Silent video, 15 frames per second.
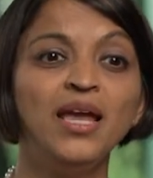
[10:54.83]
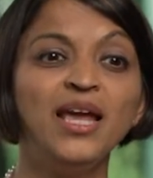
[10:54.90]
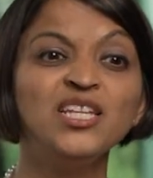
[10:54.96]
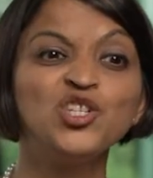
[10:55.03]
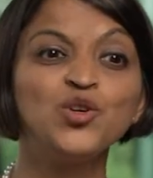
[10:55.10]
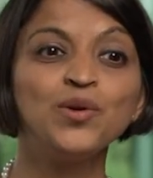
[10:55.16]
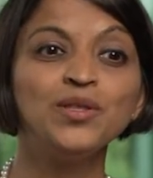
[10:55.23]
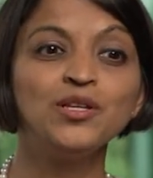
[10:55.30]
it's
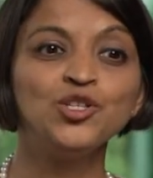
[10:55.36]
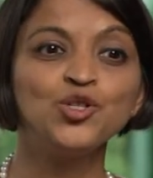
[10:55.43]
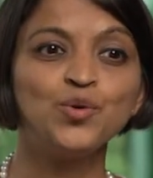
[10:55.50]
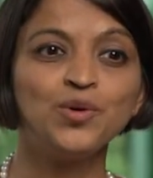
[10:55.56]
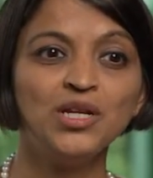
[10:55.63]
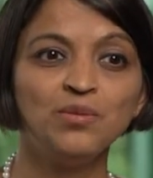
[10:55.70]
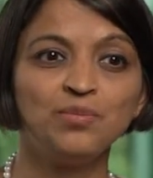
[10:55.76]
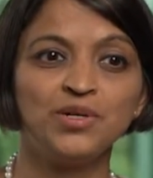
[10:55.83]
greater than
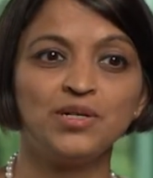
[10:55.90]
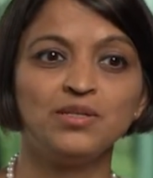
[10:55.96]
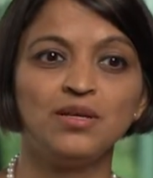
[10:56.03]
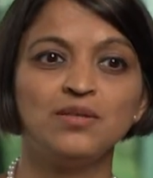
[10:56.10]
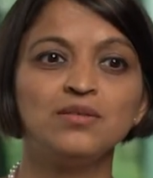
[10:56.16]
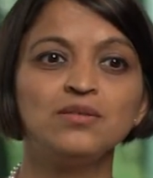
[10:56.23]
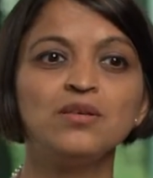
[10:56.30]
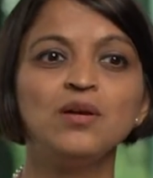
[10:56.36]

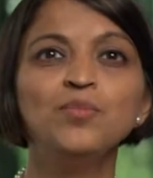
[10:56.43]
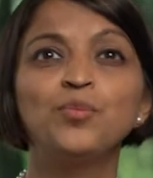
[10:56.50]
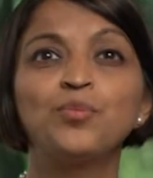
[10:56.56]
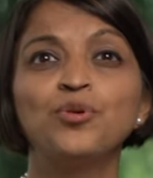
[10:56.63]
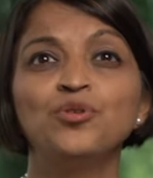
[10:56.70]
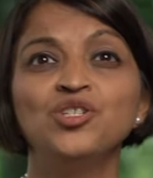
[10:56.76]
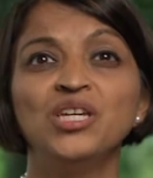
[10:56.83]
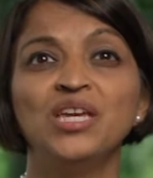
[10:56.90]
20%, some
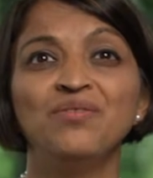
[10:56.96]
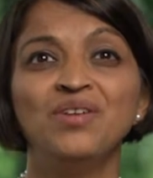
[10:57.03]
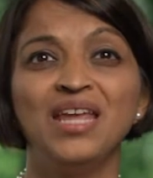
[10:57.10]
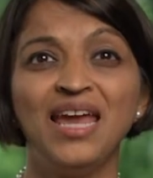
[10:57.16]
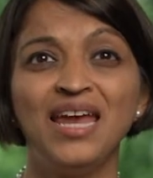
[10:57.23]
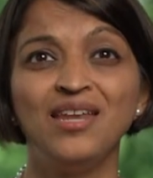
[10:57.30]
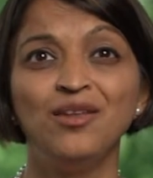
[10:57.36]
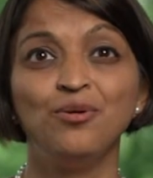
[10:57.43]
approaching even
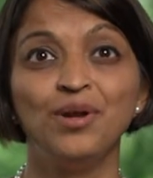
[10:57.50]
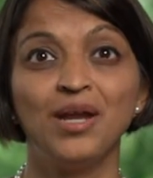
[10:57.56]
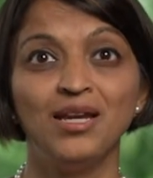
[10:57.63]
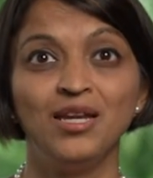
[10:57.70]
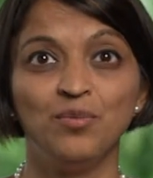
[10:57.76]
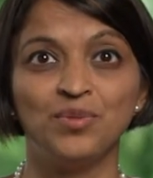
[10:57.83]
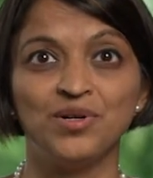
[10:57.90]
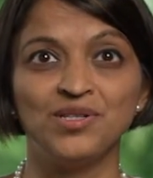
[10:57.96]
80 or
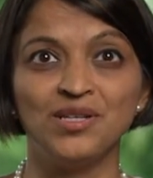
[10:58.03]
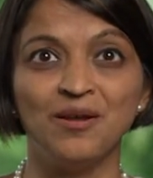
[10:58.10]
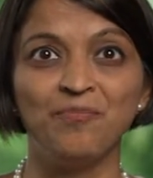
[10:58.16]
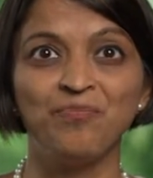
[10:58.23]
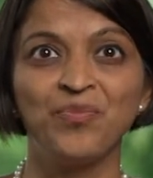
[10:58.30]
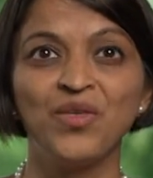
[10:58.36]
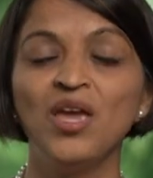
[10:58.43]
90%.